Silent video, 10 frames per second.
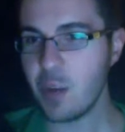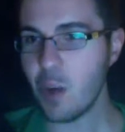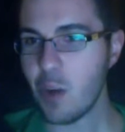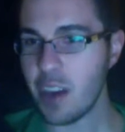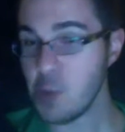
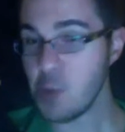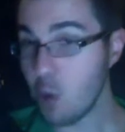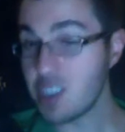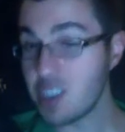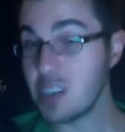why you
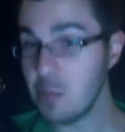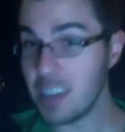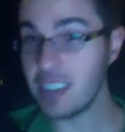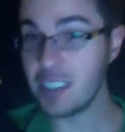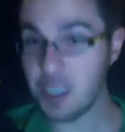always see me
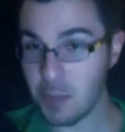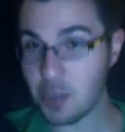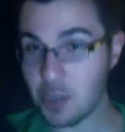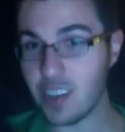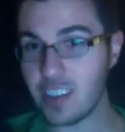in gym
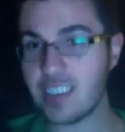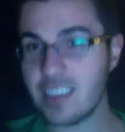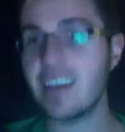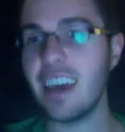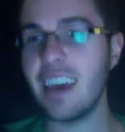shorts
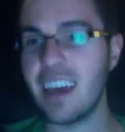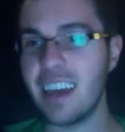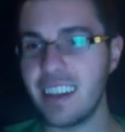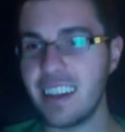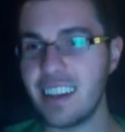
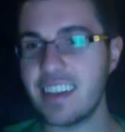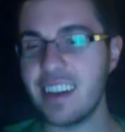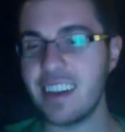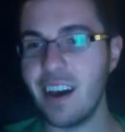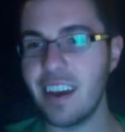and
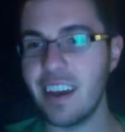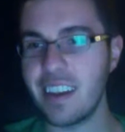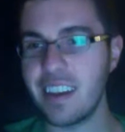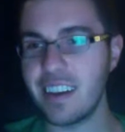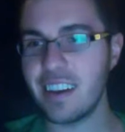
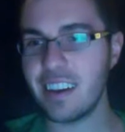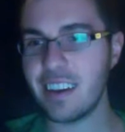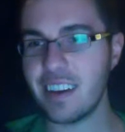a